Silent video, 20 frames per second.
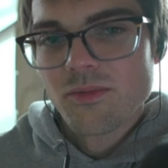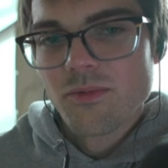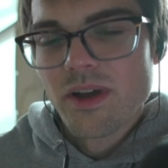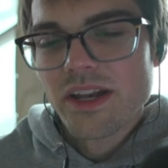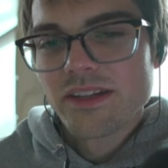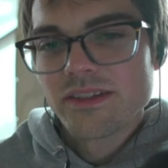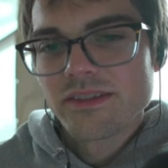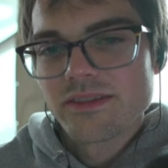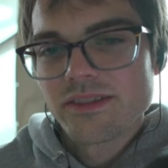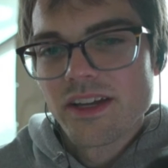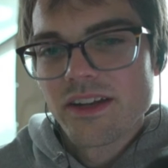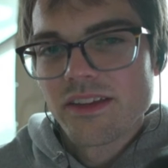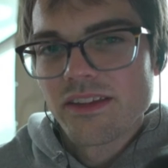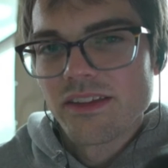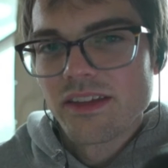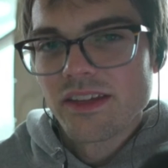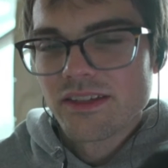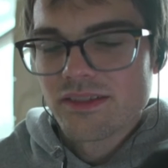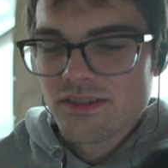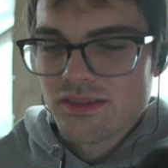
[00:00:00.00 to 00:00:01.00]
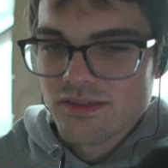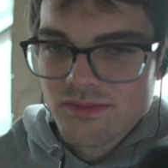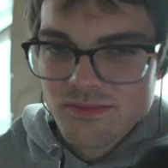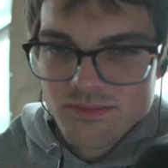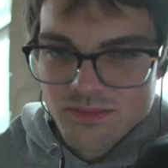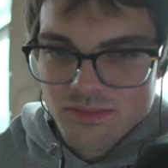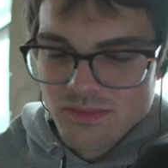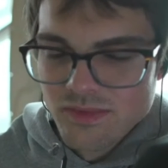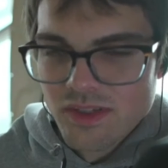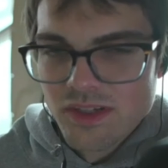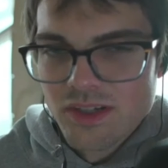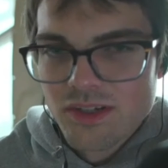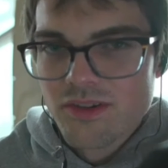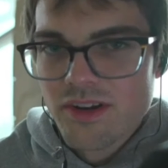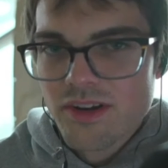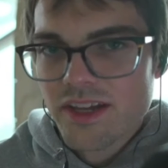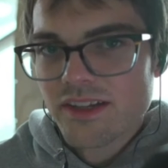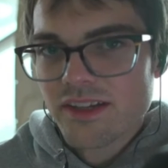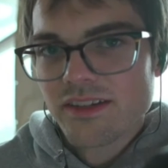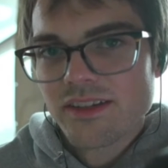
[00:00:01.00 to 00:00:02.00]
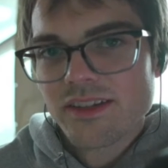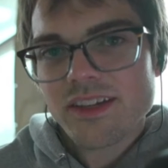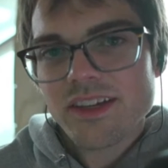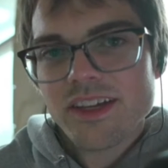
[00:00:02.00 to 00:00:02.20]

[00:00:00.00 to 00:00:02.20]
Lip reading: wedding side of things, great.